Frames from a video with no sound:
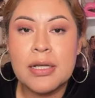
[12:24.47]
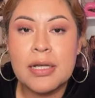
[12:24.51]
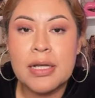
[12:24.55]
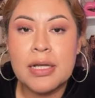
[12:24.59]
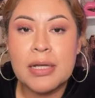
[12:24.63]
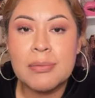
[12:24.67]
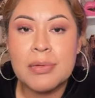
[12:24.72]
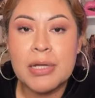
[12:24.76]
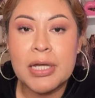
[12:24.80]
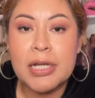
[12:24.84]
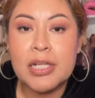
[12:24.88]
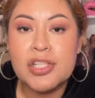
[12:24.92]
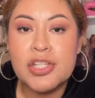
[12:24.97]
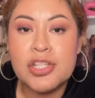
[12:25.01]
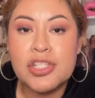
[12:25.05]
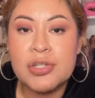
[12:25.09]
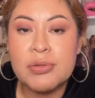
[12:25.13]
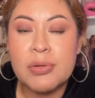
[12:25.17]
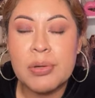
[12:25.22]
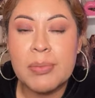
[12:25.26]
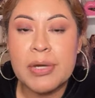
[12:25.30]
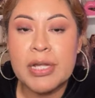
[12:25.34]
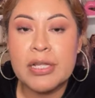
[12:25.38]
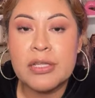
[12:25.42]
I'm kind of
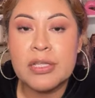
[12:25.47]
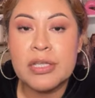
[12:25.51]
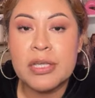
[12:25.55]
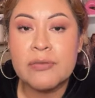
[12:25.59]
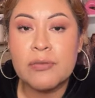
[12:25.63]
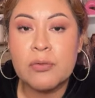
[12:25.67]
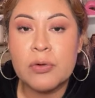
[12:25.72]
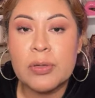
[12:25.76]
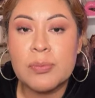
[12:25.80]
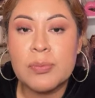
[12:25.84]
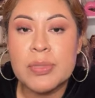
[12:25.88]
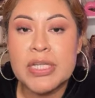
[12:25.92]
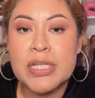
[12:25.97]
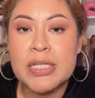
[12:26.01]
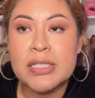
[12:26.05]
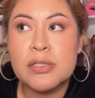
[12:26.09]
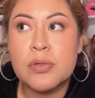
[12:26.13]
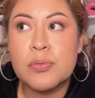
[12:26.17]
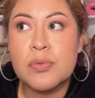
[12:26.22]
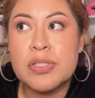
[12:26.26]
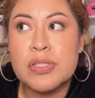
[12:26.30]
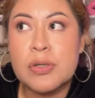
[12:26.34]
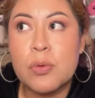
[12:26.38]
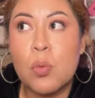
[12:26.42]
changing my mind on the giveaway because
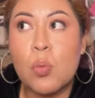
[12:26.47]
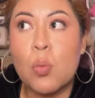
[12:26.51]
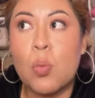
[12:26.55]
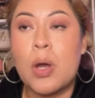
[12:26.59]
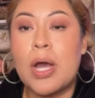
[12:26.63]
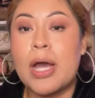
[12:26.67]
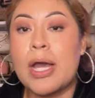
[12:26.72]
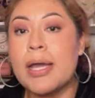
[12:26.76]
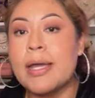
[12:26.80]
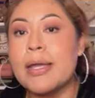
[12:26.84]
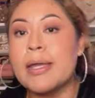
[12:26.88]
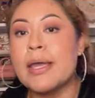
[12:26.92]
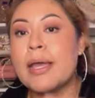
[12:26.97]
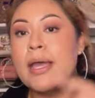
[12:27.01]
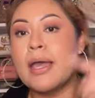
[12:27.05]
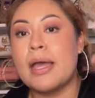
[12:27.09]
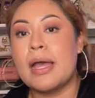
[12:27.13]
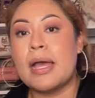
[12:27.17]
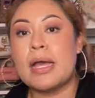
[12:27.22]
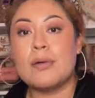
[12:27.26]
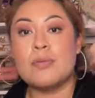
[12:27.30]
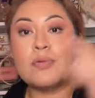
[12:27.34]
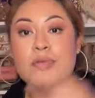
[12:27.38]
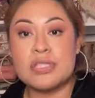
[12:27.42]
the reason why
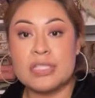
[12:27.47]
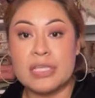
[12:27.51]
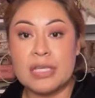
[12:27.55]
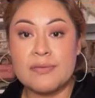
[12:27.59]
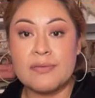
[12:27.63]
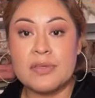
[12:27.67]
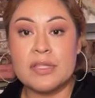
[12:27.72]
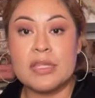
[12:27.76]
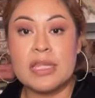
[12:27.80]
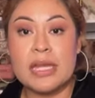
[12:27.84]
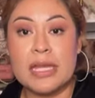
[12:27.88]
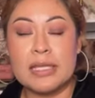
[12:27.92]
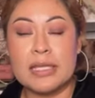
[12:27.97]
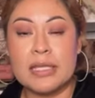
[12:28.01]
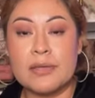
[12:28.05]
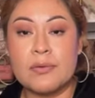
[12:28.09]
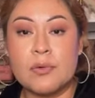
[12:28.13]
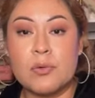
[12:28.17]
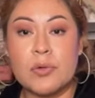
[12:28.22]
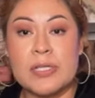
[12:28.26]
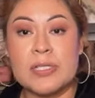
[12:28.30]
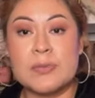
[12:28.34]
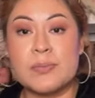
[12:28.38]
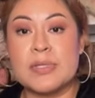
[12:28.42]
I was giving that
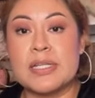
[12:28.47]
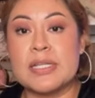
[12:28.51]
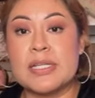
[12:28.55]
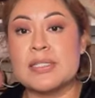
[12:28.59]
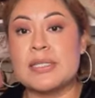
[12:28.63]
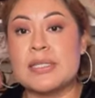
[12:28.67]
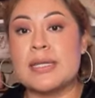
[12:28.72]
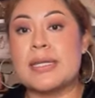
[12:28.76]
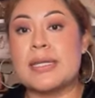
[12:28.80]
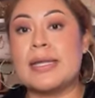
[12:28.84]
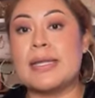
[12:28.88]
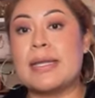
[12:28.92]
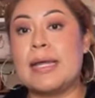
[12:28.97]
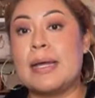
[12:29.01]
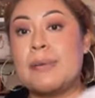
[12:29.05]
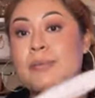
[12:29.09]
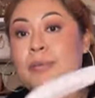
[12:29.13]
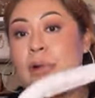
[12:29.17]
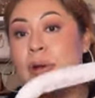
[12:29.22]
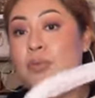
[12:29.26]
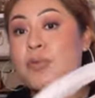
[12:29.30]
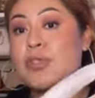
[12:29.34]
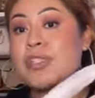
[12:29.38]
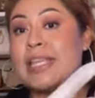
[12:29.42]
giveaway is because I,
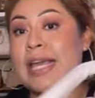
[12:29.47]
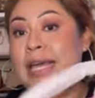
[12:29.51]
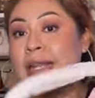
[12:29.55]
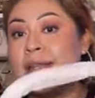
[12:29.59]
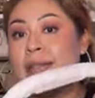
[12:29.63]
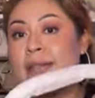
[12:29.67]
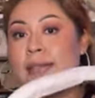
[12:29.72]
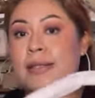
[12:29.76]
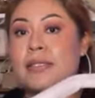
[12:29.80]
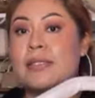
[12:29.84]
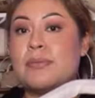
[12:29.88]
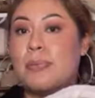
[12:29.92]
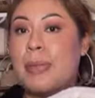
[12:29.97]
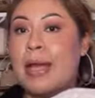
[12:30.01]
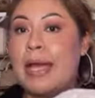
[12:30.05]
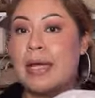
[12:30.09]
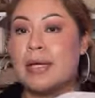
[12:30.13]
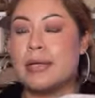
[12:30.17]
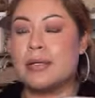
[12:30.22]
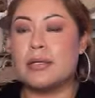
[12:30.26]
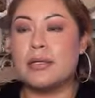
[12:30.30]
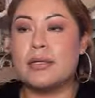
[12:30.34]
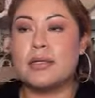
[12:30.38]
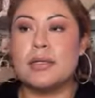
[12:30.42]
I'm, I was getting this
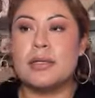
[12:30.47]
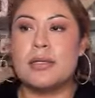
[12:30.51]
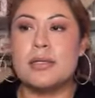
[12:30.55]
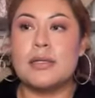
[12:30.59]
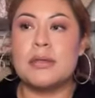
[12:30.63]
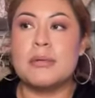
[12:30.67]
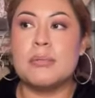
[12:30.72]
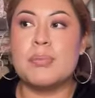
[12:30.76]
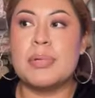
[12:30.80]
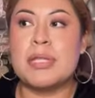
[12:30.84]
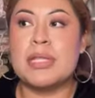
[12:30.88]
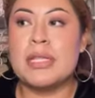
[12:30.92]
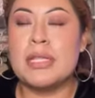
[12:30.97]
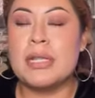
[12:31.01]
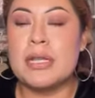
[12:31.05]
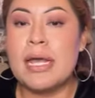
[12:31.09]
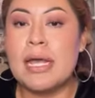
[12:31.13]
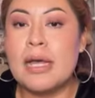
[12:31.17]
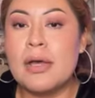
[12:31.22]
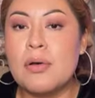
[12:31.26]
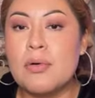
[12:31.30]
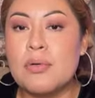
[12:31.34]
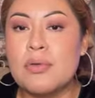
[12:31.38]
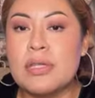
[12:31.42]
back. But then
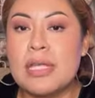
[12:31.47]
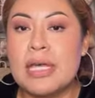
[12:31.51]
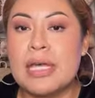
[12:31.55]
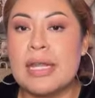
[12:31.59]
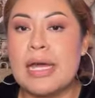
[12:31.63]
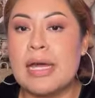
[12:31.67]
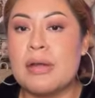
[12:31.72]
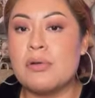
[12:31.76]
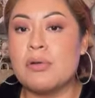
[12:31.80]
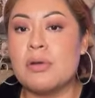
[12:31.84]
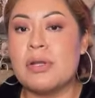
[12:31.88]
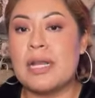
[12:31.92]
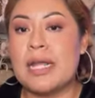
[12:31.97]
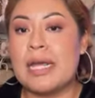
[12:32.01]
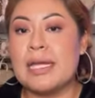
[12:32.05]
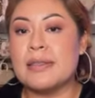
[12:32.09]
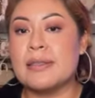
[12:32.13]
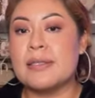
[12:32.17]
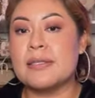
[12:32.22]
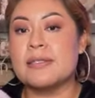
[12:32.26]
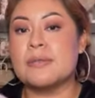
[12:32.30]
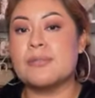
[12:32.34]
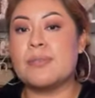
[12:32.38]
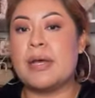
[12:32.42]
now that I don't
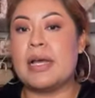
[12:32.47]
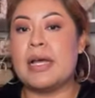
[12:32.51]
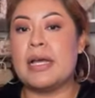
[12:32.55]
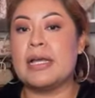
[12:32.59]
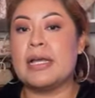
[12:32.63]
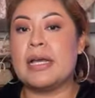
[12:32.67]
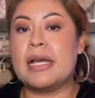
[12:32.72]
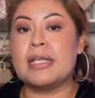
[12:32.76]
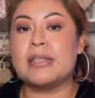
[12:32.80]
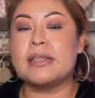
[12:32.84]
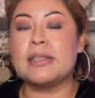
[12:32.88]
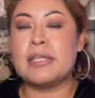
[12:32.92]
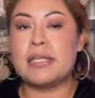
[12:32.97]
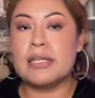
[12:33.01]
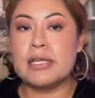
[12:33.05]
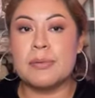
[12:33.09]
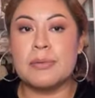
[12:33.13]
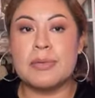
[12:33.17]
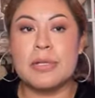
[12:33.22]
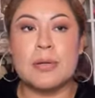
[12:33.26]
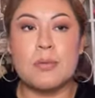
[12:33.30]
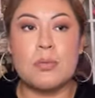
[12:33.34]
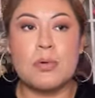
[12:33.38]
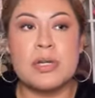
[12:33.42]
like this bag, I think I'm
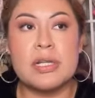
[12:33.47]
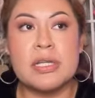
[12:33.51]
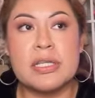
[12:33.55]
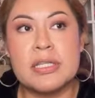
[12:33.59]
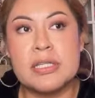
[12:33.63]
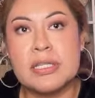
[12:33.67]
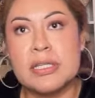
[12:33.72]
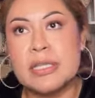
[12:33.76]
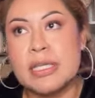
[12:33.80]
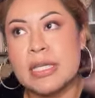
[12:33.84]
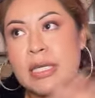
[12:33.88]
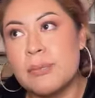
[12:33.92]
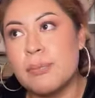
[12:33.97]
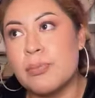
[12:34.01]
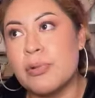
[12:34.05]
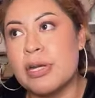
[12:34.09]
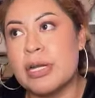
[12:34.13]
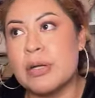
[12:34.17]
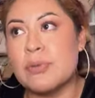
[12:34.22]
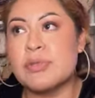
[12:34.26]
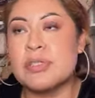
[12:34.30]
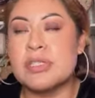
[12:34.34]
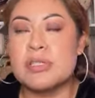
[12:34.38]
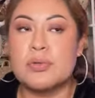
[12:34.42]
going to want to keep what
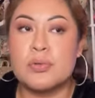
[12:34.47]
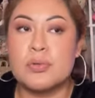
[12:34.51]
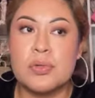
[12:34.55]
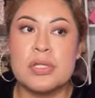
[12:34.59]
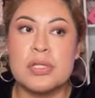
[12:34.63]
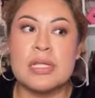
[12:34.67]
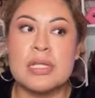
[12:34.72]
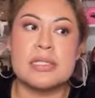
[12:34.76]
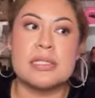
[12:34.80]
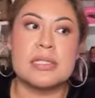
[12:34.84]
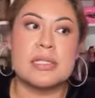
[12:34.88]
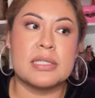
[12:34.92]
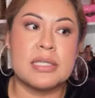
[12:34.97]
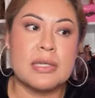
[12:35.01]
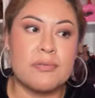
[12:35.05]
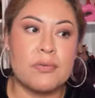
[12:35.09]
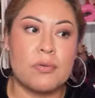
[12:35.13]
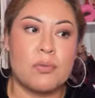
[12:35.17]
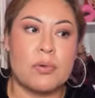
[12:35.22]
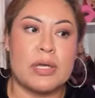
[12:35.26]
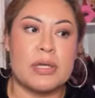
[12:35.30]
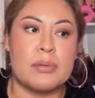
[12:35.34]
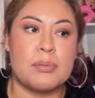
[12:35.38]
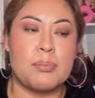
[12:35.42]
I was doing as the
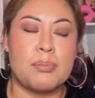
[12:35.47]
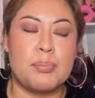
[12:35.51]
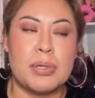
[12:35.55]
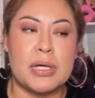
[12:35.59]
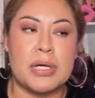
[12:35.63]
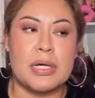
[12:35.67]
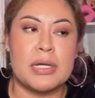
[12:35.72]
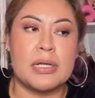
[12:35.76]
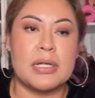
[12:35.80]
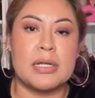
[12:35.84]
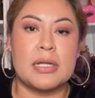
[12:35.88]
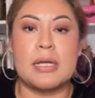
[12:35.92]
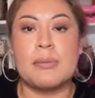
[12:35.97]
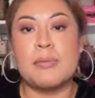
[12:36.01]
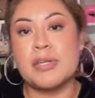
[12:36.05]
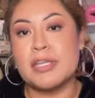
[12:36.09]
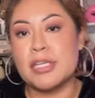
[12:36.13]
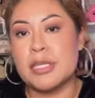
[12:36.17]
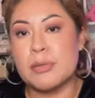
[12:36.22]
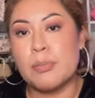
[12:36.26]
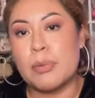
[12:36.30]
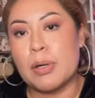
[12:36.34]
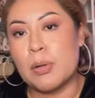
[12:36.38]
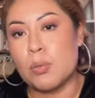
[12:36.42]
giveaway. But I'm going
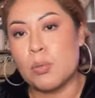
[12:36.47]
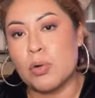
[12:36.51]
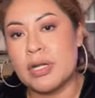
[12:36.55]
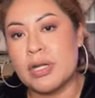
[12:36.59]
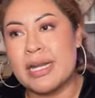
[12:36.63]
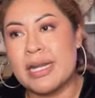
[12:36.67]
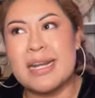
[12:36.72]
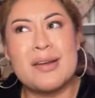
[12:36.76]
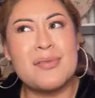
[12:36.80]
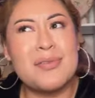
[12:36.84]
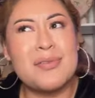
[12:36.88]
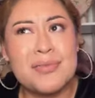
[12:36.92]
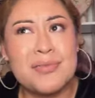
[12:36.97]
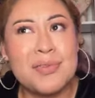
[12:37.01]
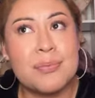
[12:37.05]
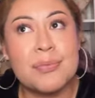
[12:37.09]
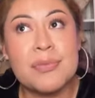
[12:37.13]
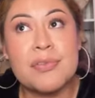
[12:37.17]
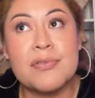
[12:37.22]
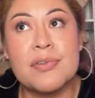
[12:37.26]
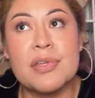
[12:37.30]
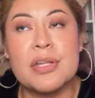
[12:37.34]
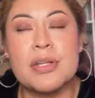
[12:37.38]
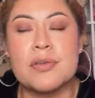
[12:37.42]
to keep my word. And I already
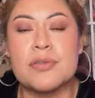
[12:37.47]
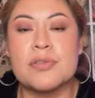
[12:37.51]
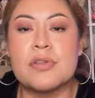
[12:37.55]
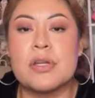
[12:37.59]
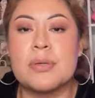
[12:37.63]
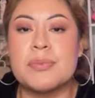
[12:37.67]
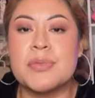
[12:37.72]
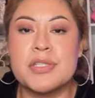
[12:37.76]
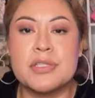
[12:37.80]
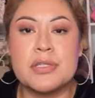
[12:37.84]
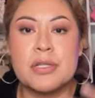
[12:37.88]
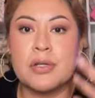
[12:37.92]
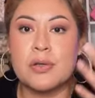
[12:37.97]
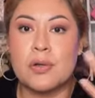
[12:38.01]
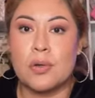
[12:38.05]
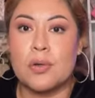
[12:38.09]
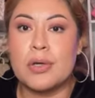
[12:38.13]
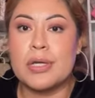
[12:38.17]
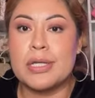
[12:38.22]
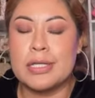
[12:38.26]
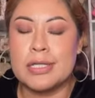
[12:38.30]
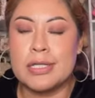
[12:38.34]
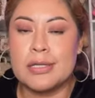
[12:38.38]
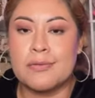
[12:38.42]
filmed the video, so I'm just going to go
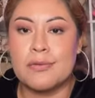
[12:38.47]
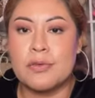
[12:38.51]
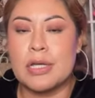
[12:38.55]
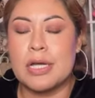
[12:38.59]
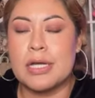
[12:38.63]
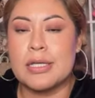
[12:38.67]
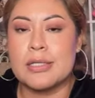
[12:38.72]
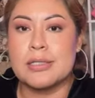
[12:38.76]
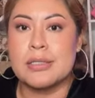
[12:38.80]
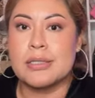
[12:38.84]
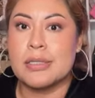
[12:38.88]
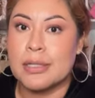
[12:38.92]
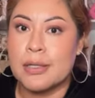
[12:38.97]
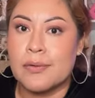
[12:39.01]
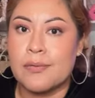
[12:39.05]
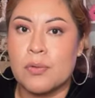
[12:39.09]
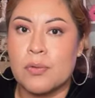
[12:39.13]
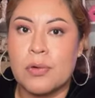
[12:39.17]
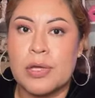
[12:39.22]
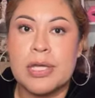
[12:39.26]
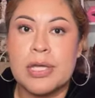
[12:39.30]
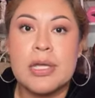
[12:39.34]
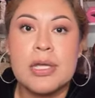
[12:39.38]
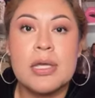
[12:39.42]
ahead and give you guys the
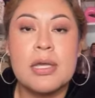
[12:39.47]
giveaway.